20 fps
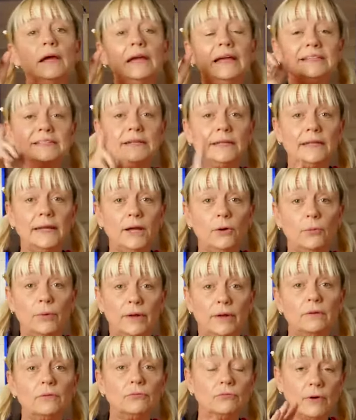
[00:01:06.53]
It's a
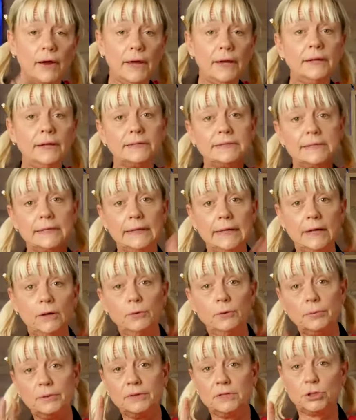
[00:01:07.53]
liquid, right? It's a
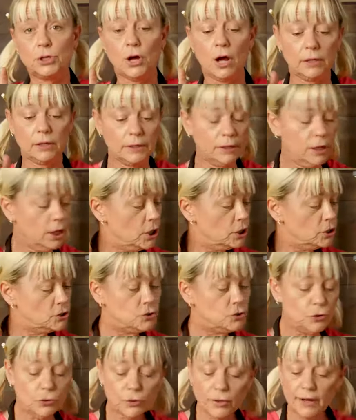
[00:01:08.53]
liquid with a chocolate.
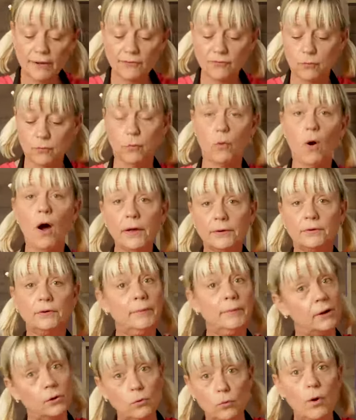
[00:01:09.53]
So you could have water and
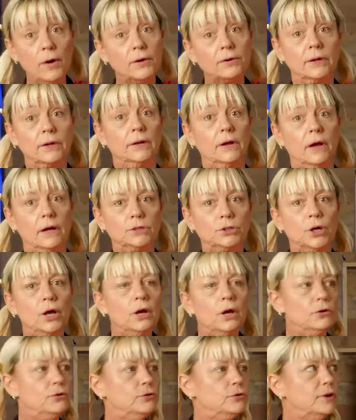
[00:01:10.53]
make a water ganache.
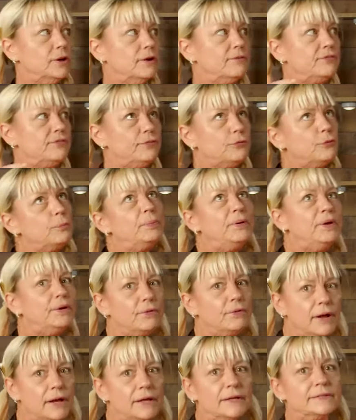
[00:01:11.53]
You could have fruit
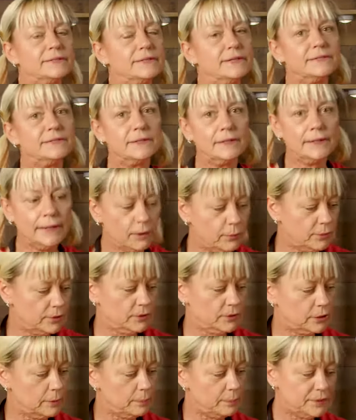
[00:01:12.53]
purees. It's a liquid.
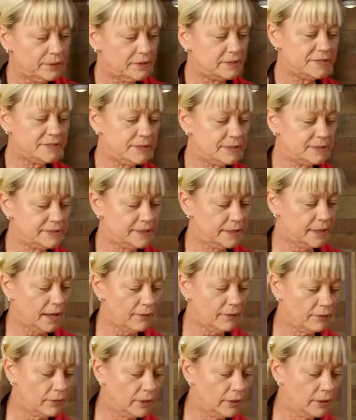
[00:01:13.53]
You're going to put these things together.